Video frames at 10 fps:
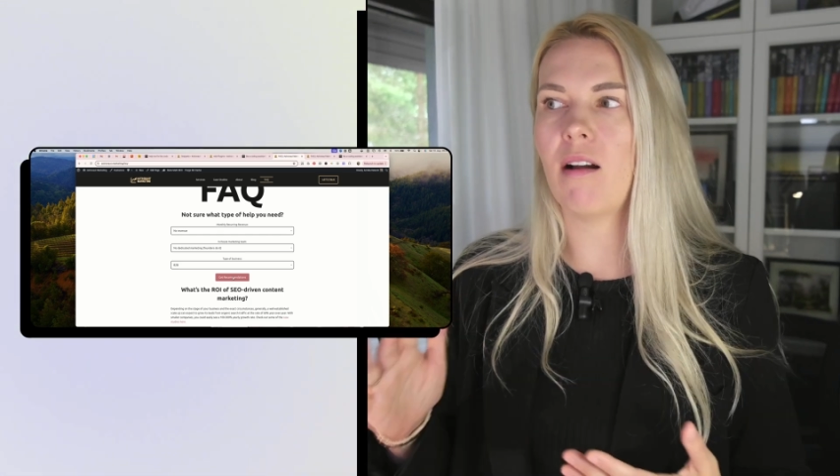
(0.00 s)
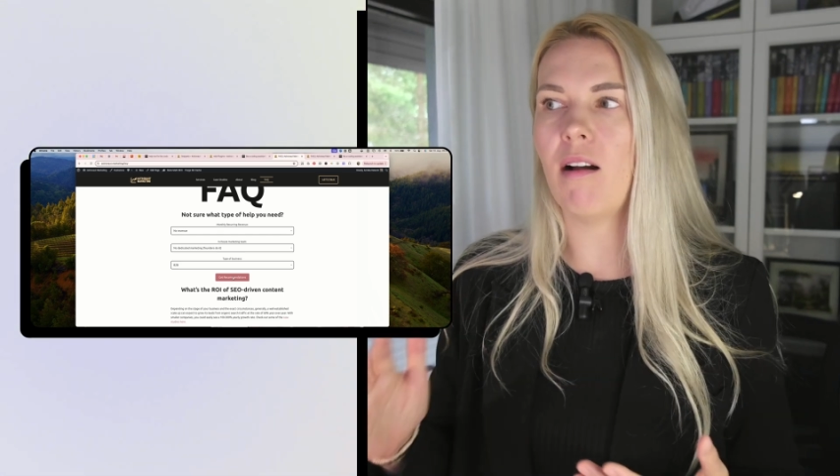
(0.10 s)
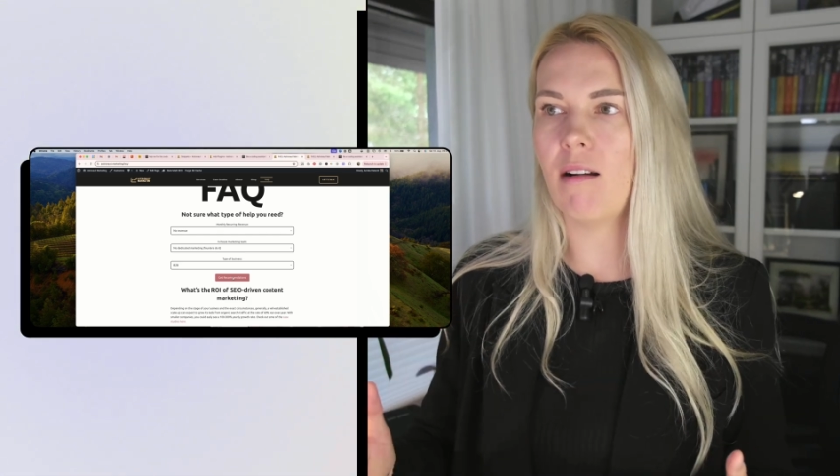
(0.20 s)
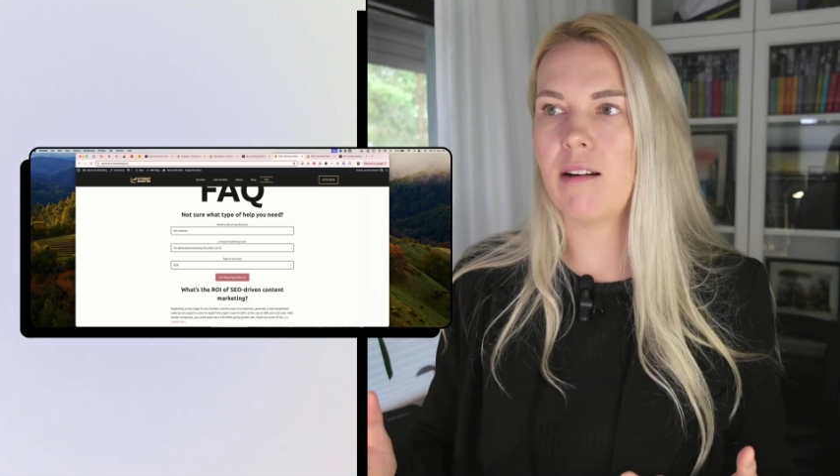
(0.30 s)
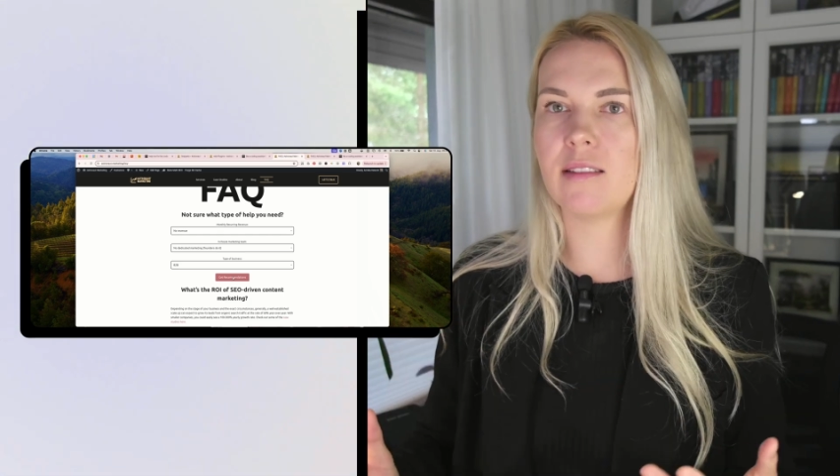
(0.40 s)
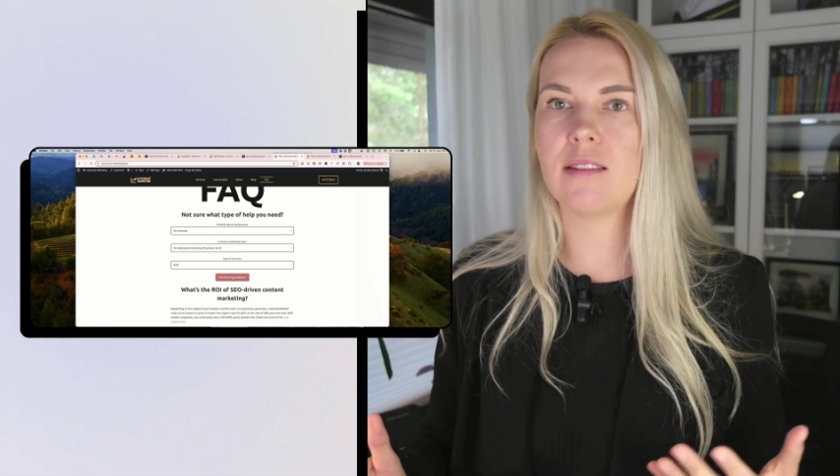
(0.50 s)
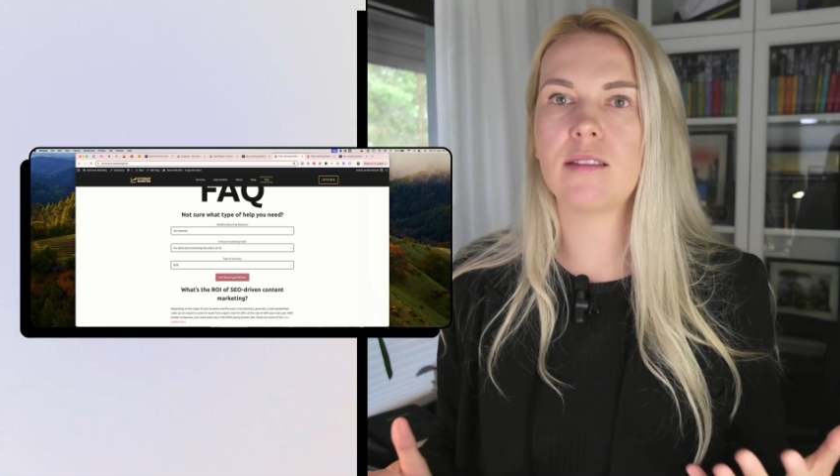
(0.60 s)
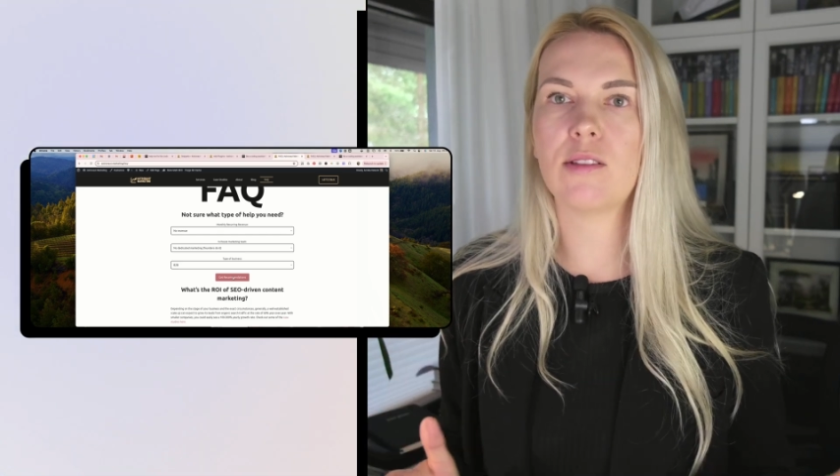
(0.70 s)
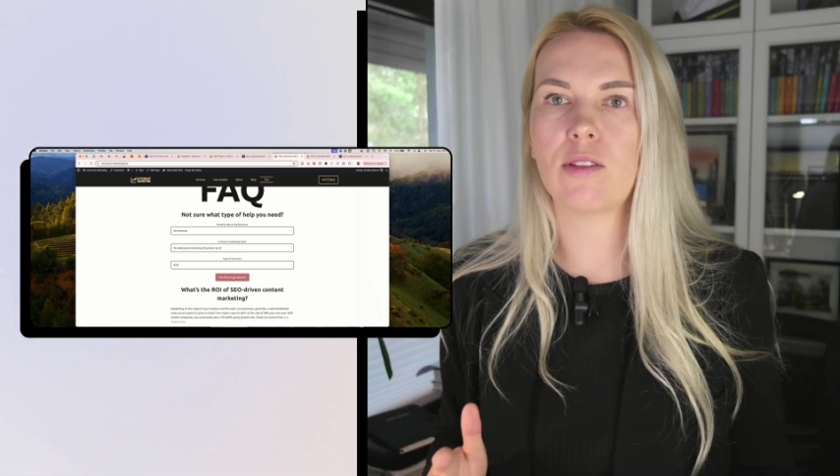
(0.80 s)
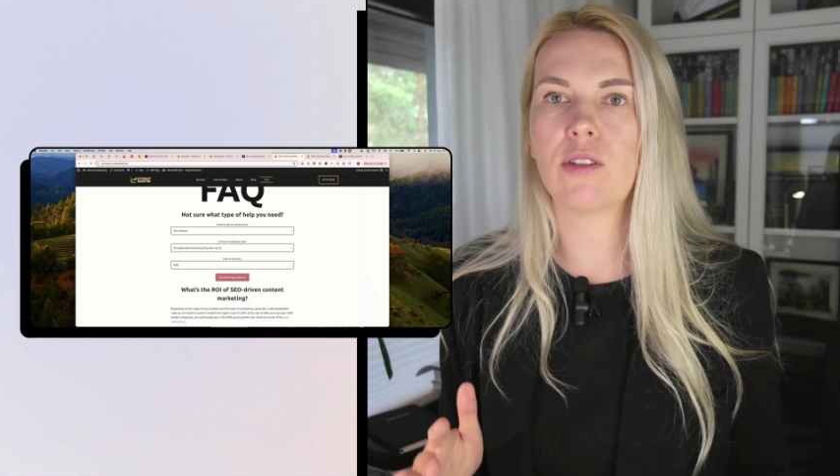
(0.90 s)

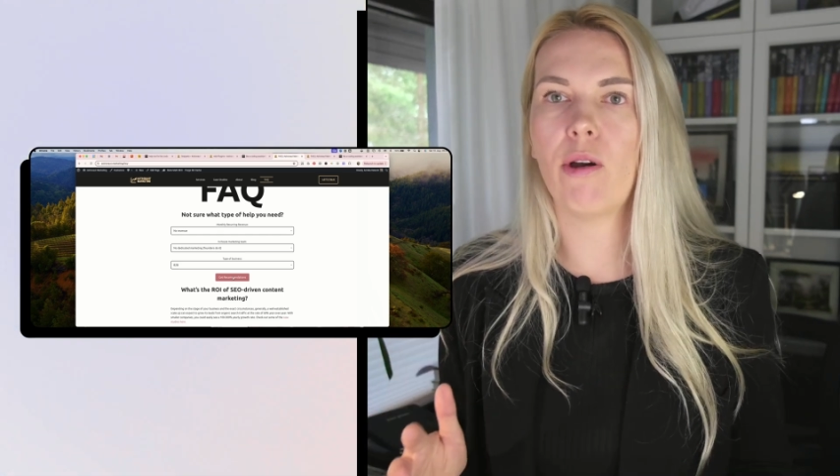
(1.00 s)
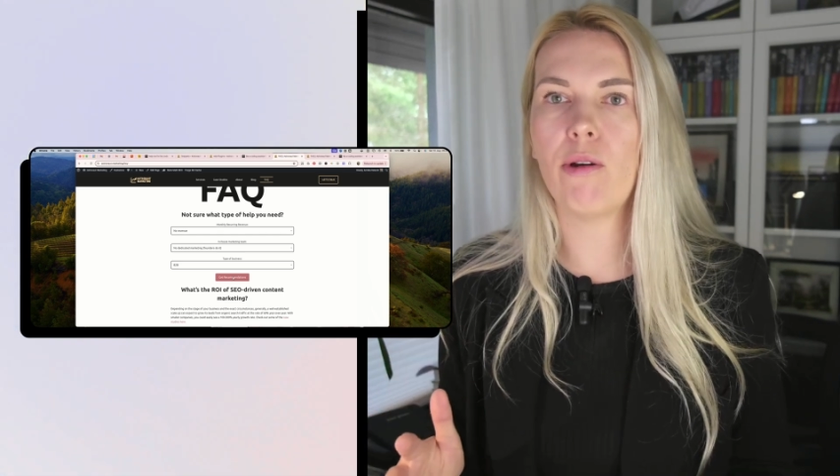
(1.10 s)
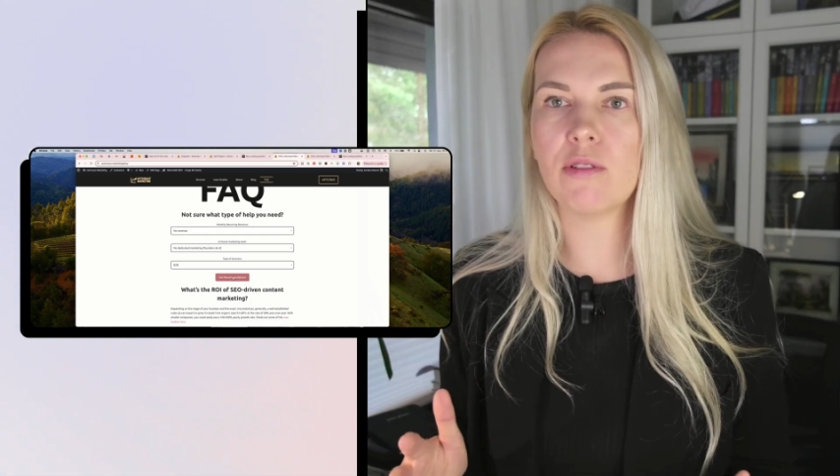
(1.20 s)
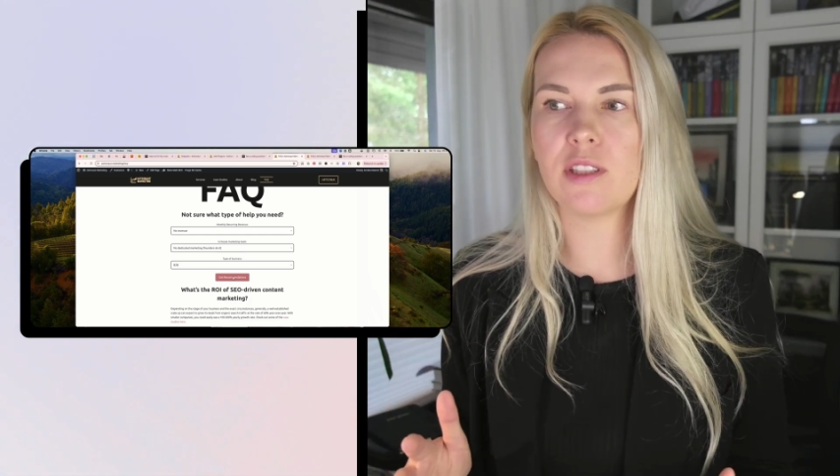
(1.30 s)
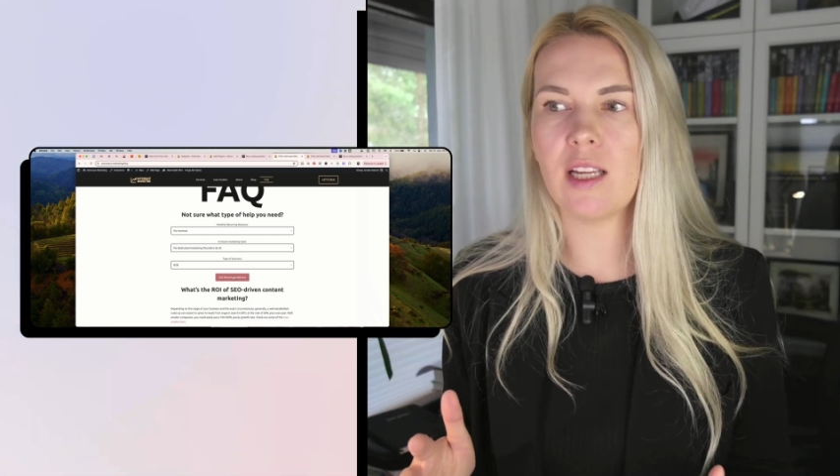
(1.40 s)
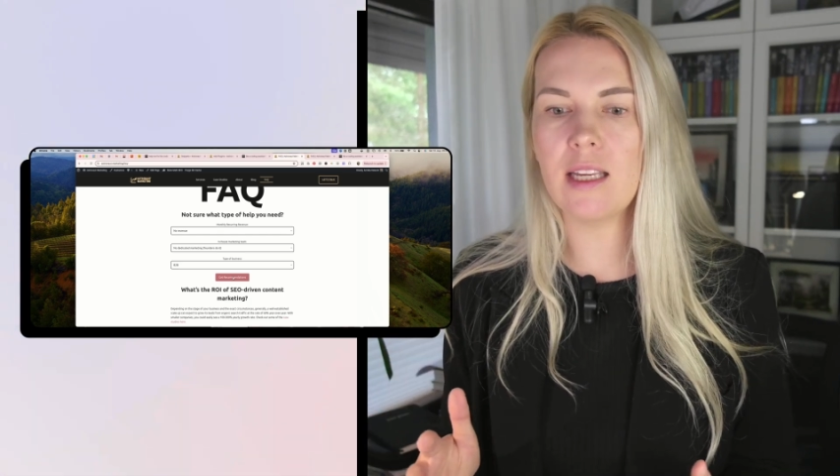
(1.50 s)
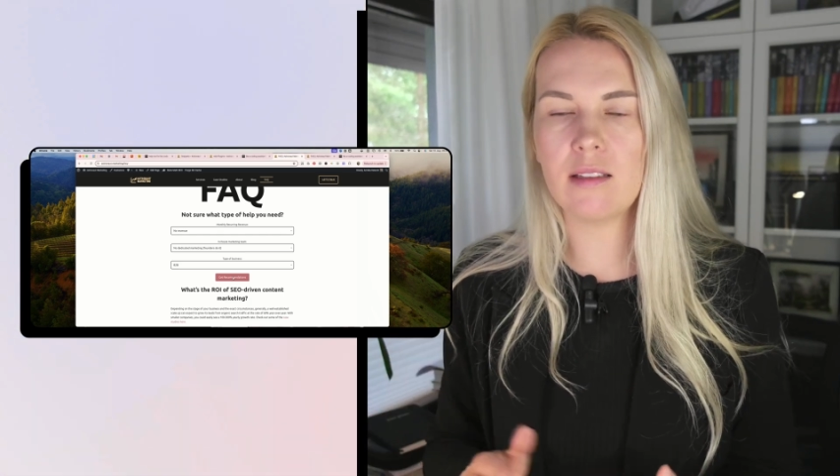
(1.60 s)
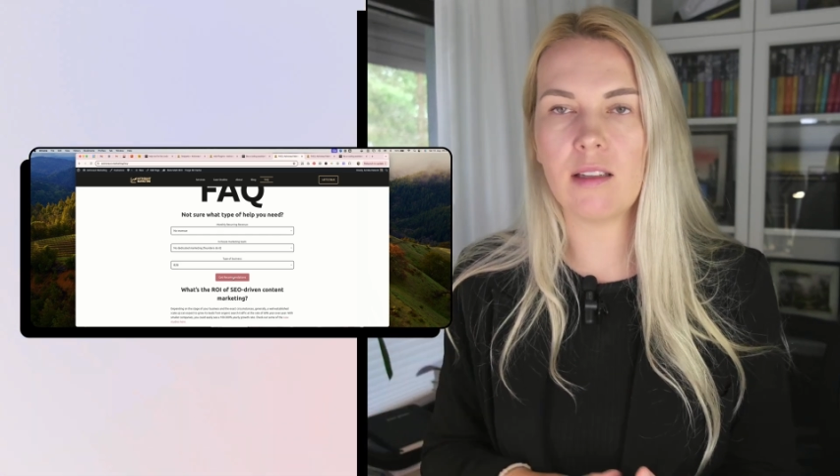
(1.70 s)
card.co site,